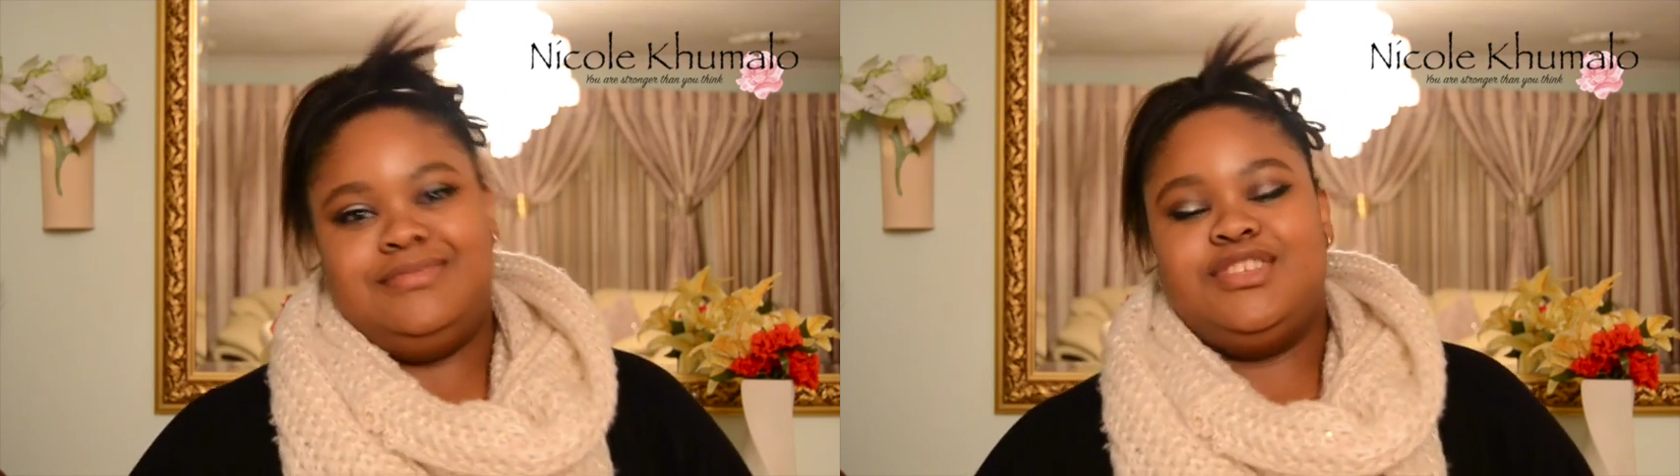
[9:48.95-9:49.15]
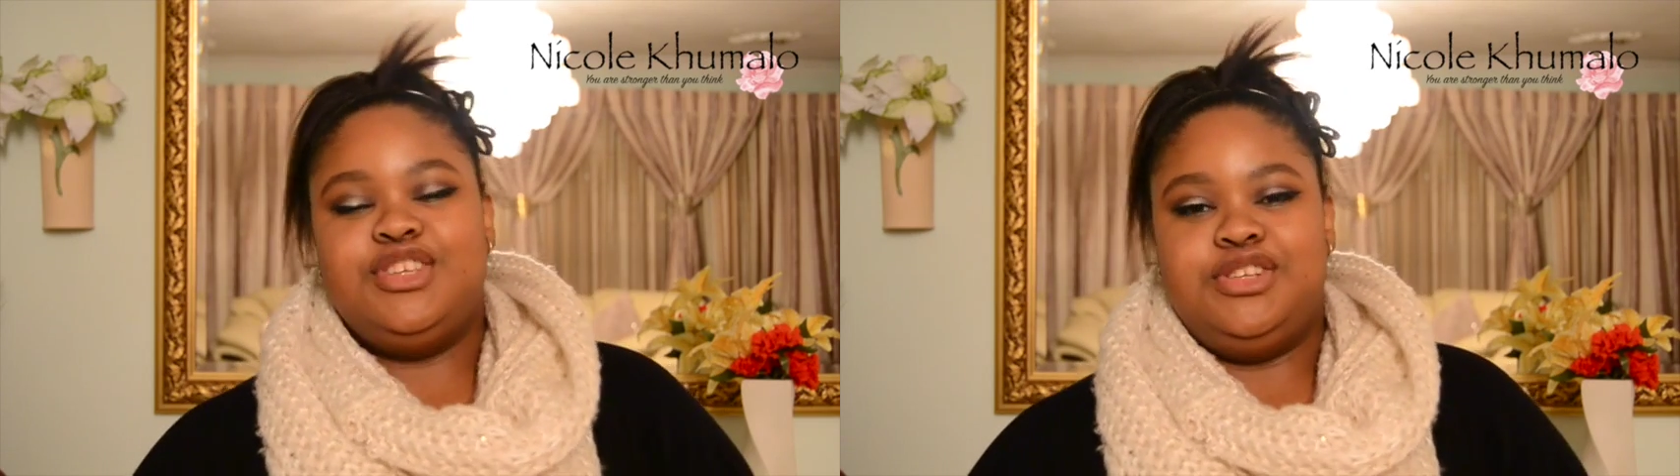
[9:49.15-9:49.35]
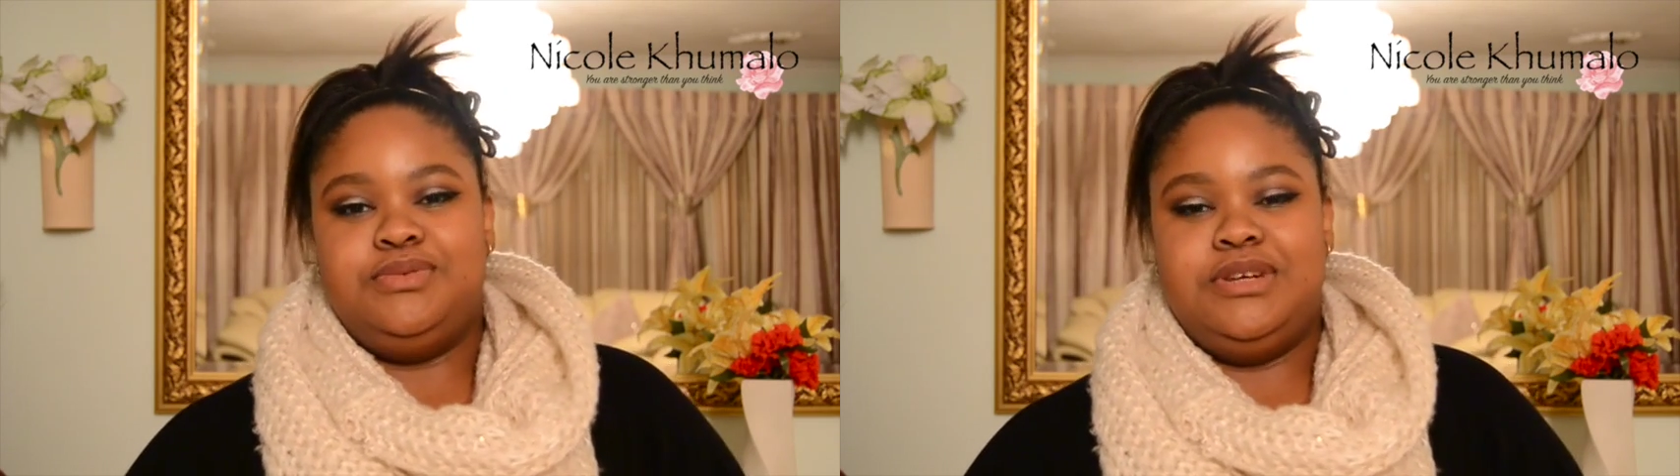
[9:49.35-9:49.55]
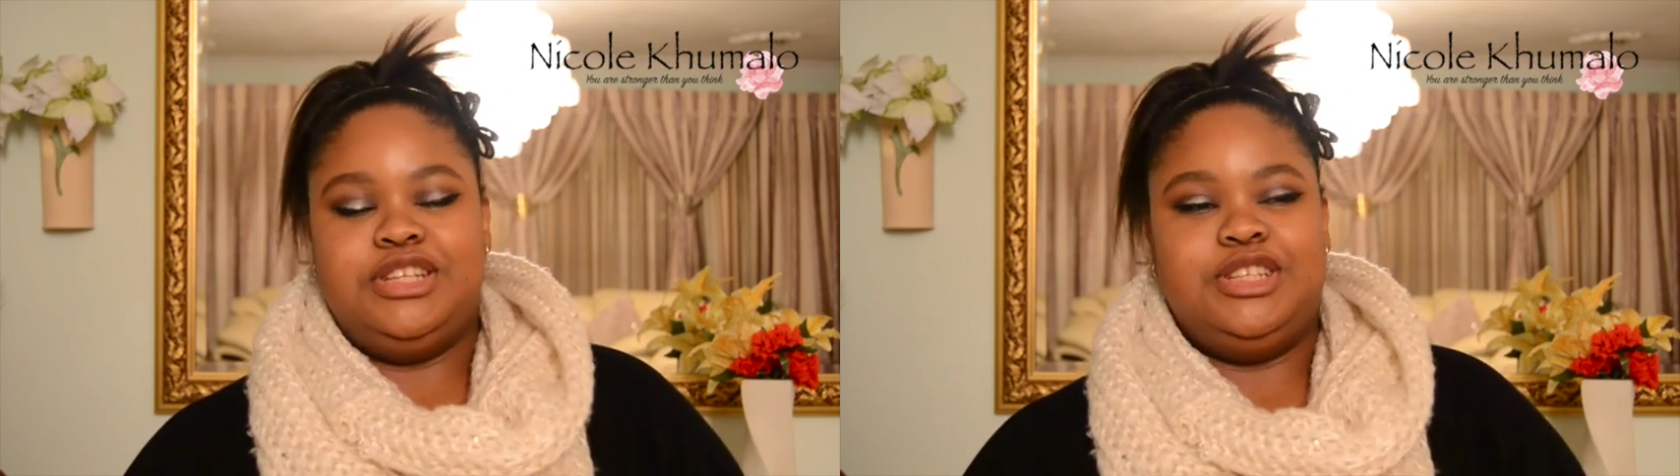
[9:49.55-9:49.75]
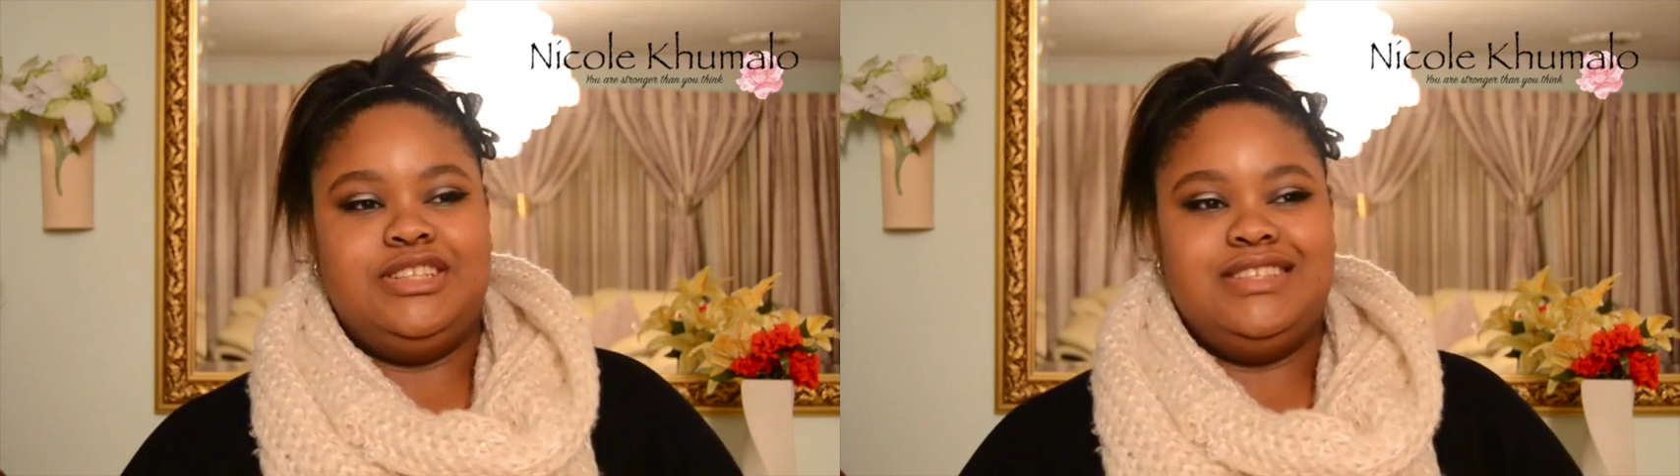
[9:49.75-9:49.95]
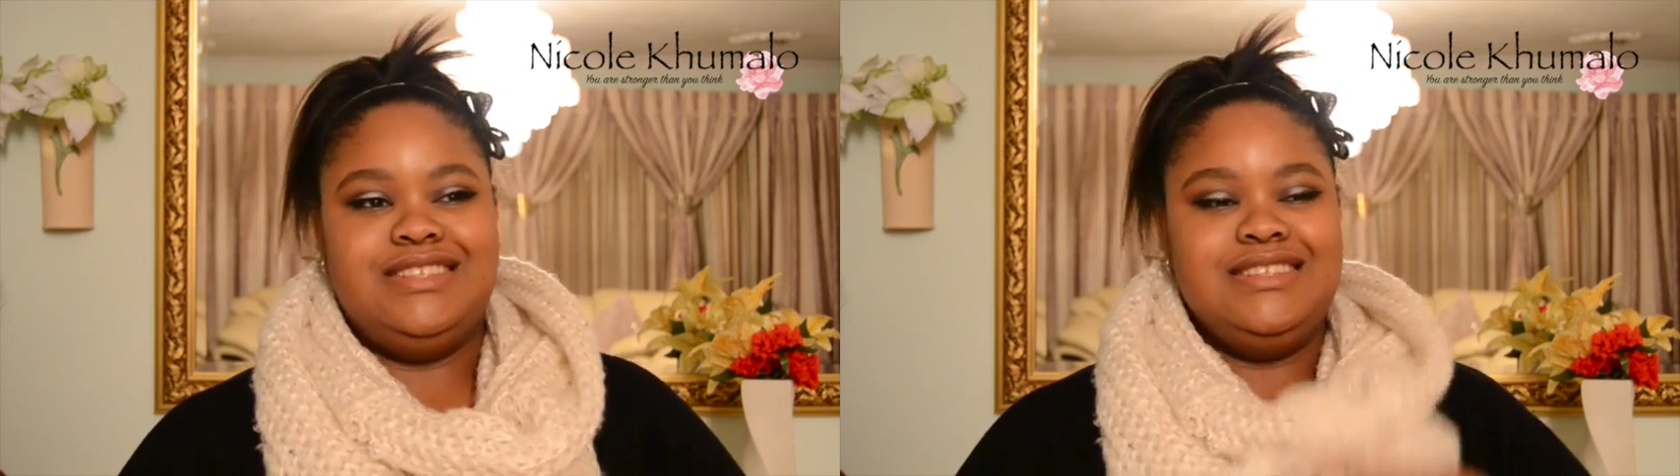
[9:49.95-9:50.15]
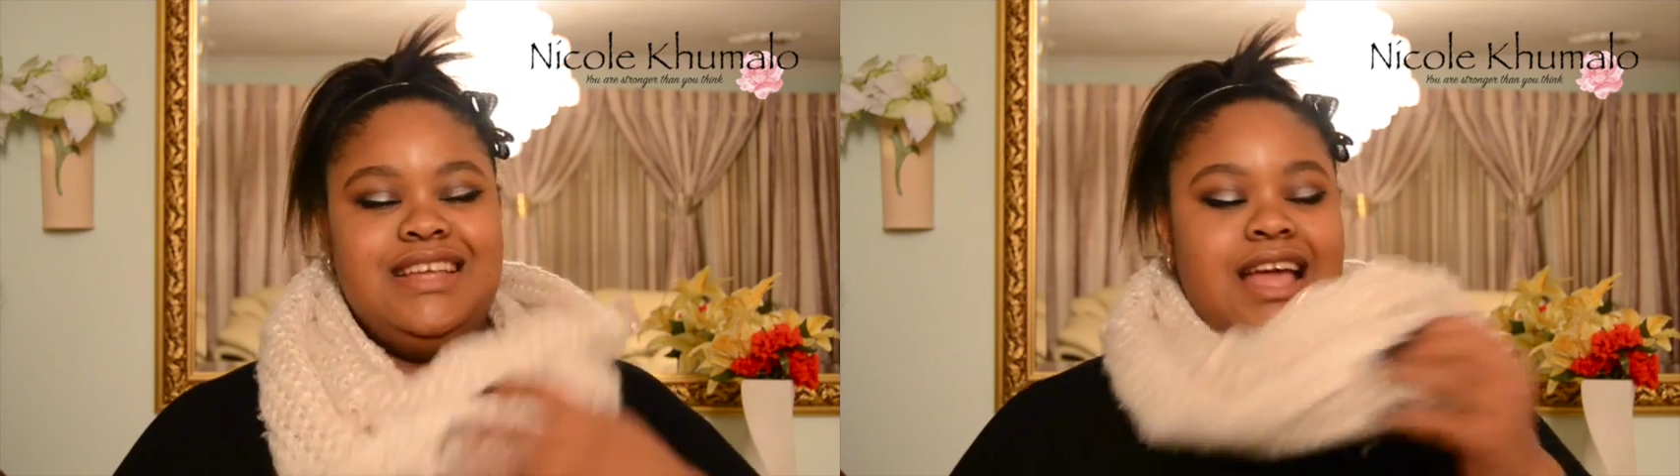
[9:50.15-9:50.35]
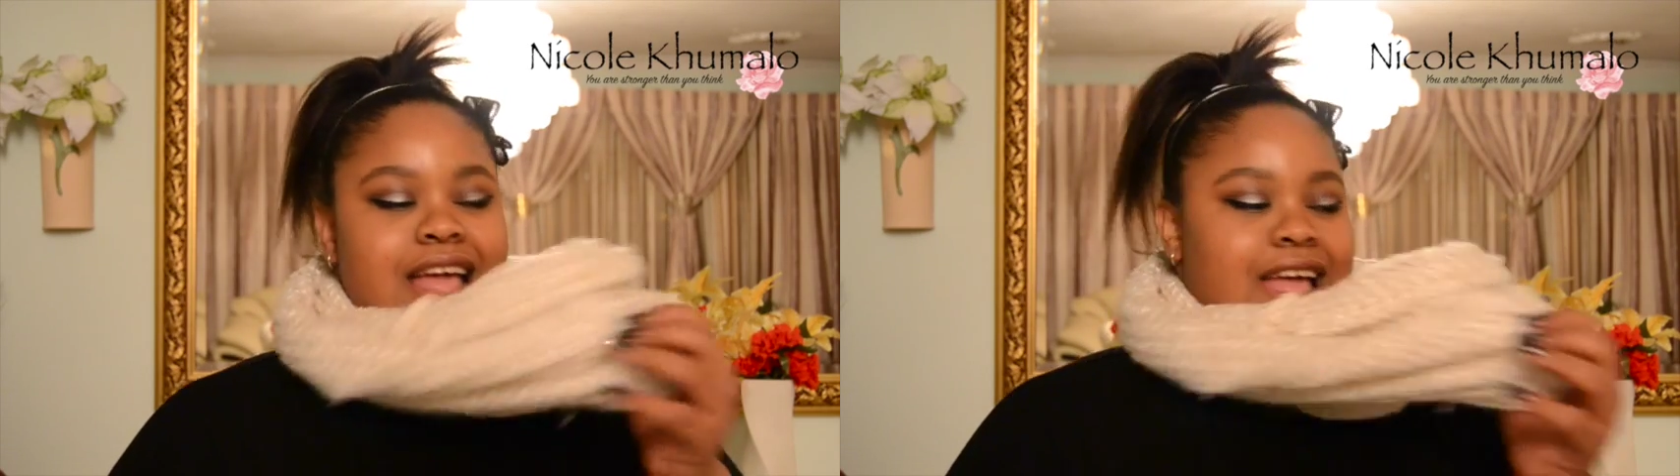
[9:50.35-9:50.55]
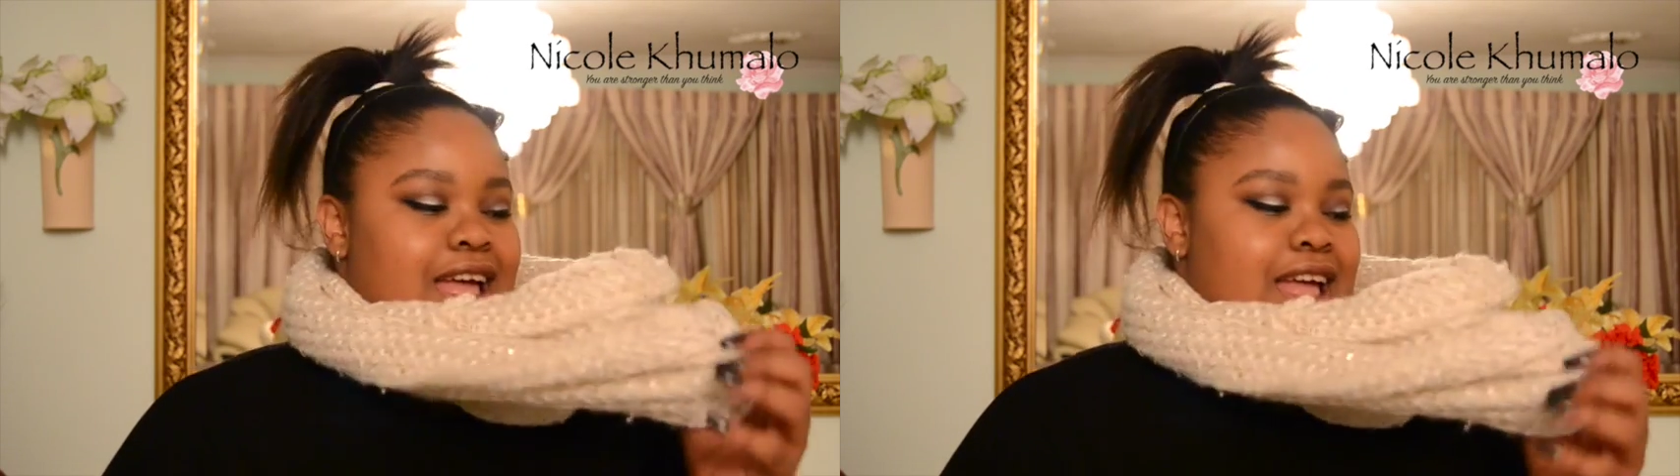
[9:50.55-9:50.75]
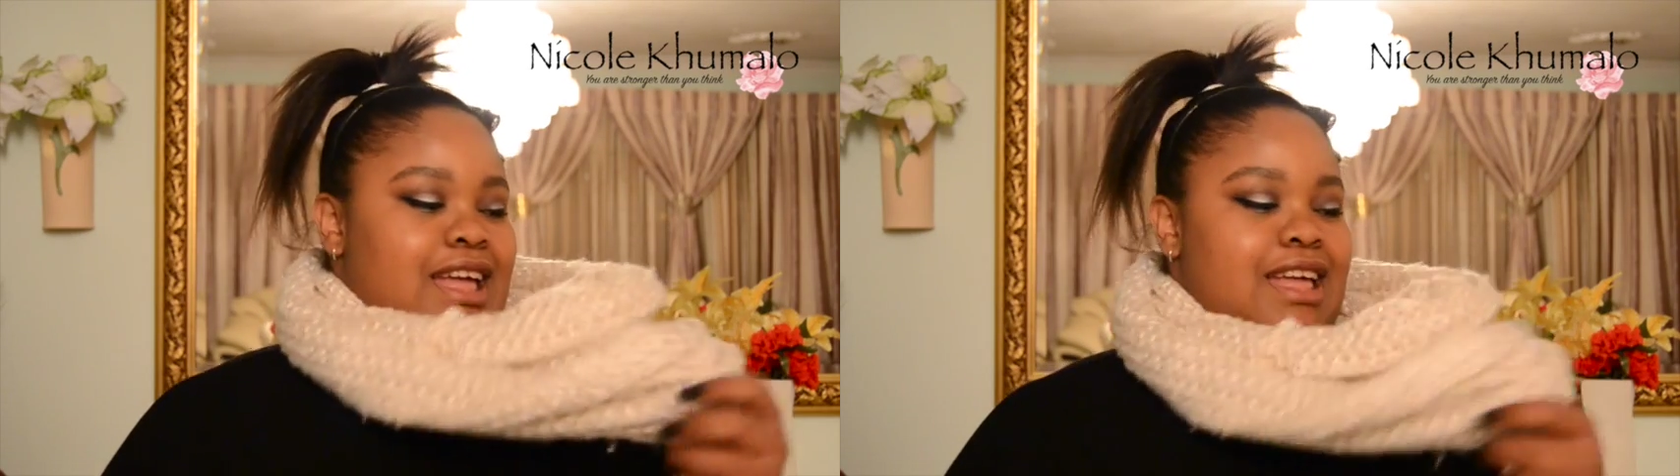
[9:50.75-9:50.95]
situation
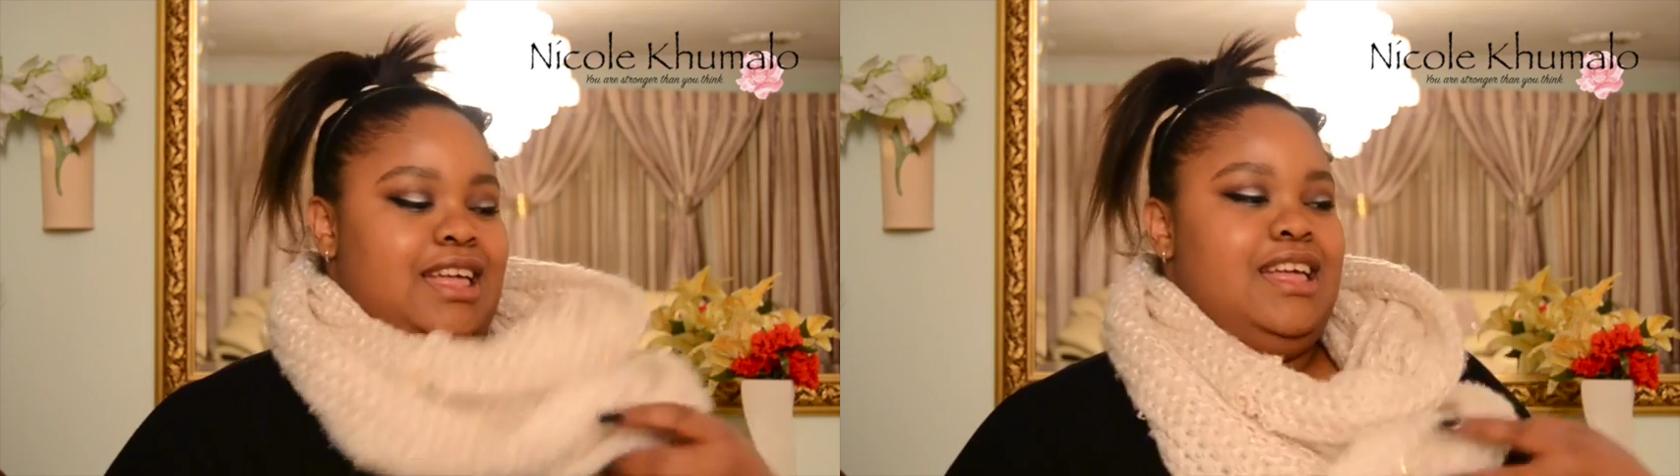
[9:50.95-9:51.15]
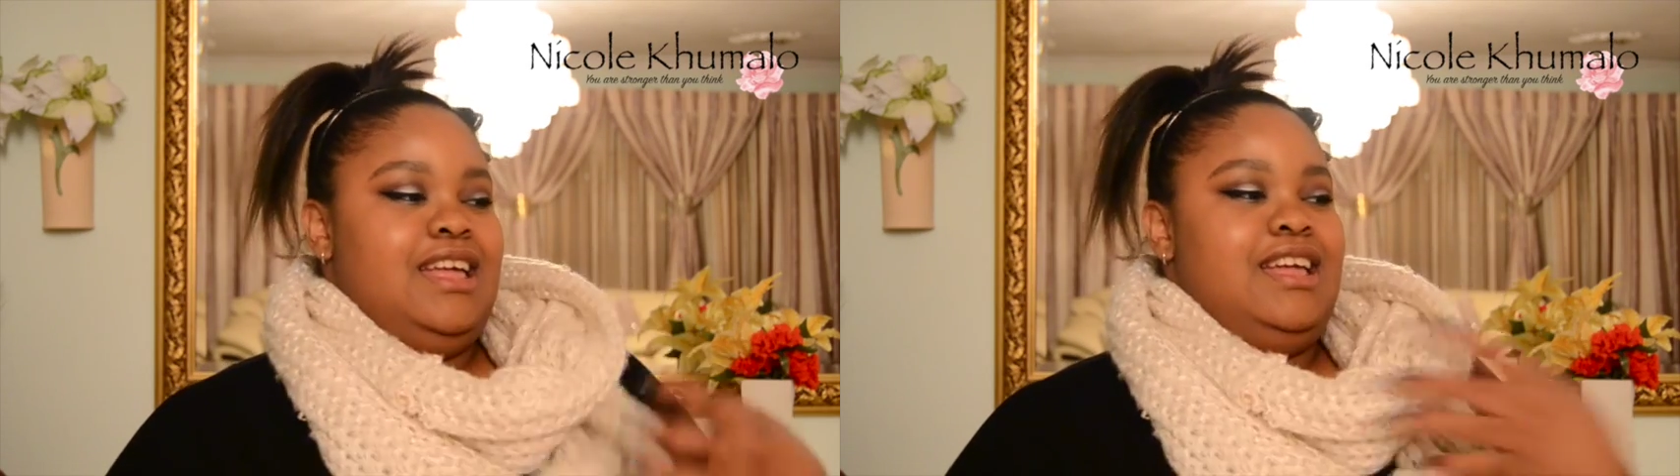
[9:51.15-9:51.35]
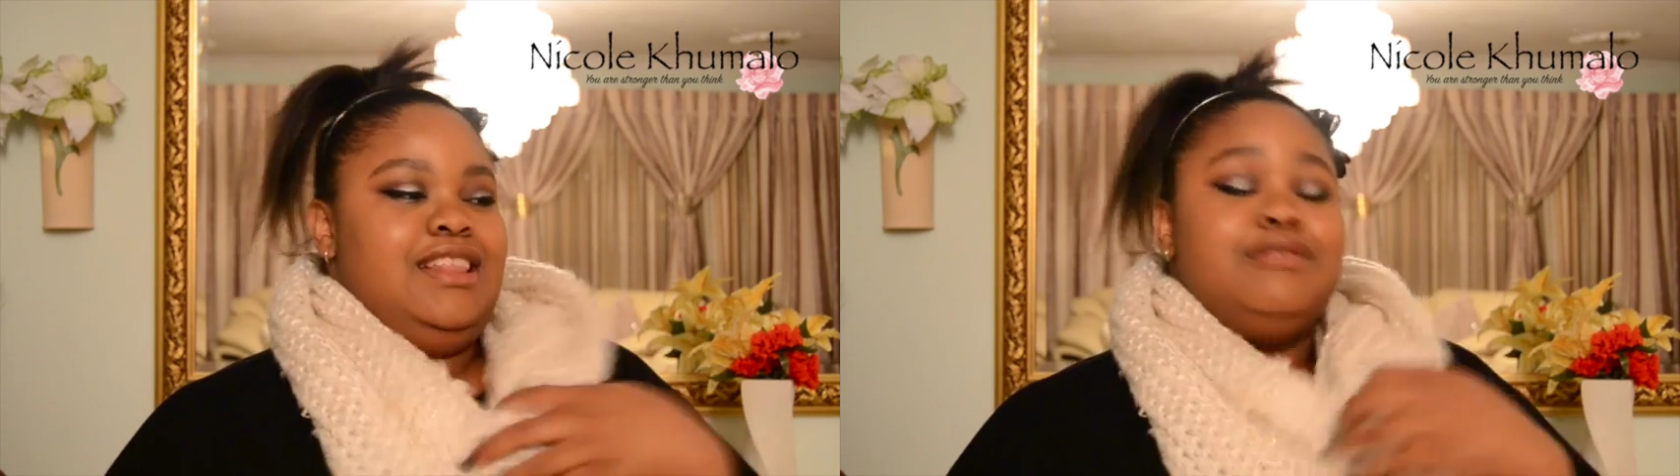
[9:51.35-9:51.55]
and